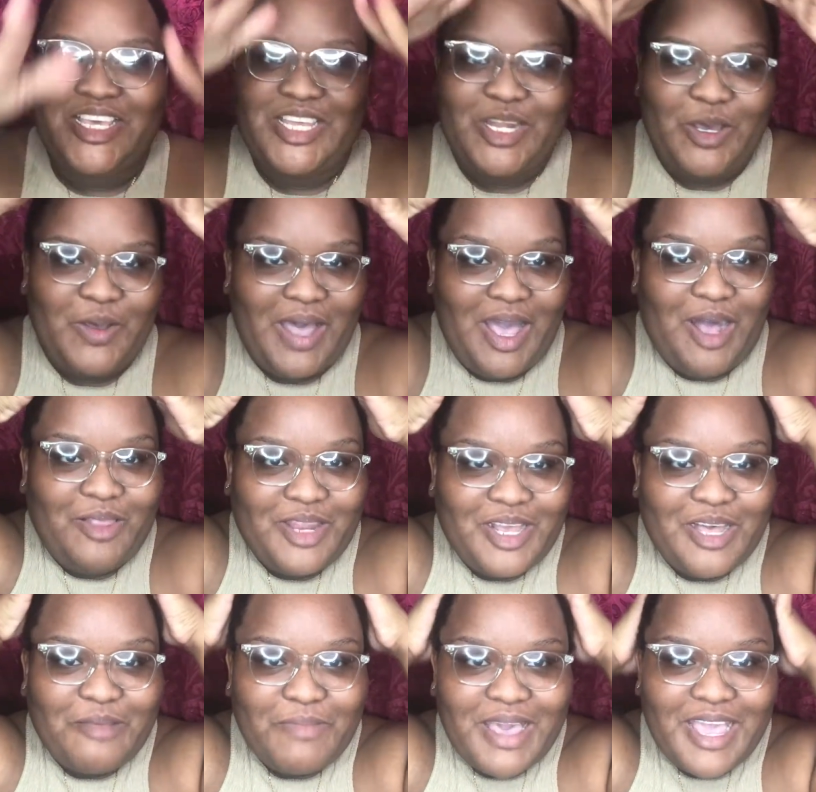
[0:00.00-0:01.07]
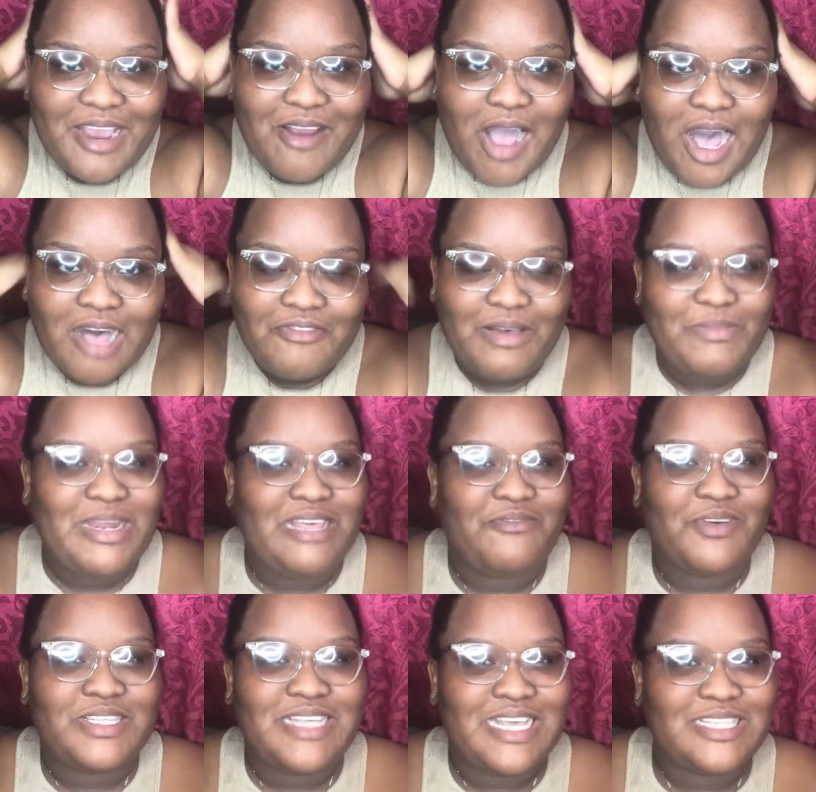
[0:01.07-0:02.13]
know, I already cut my hair off. I believe it
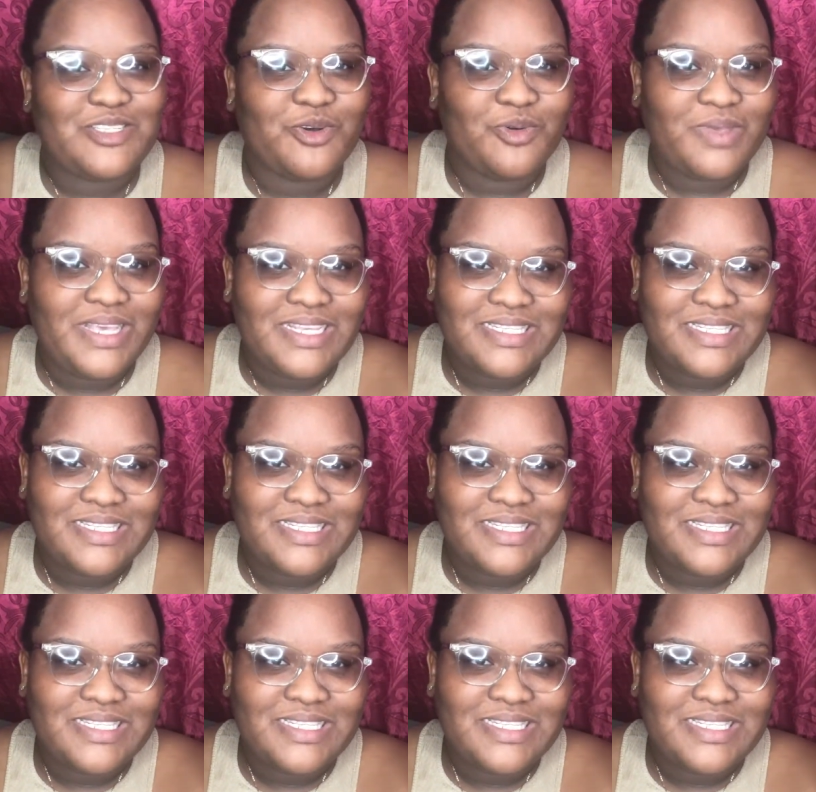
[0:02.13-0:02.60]
was like 2 weeks